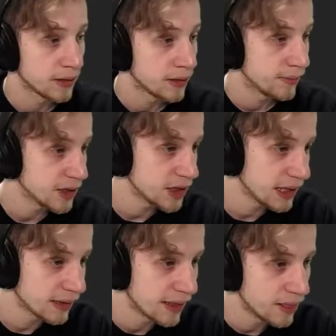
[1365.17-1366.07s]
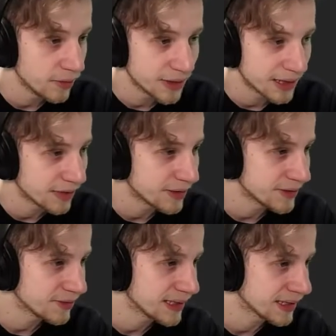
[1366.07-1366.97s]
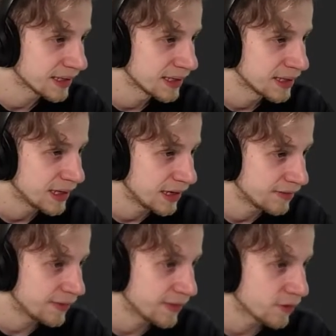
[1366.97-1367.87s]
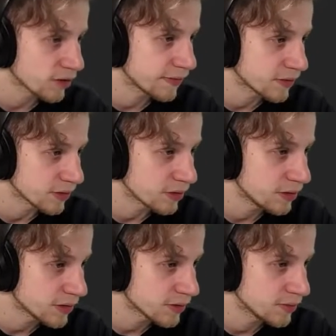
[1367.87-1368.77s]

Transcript: Michelle, hello there. How are you doing? I've never worked with controllers.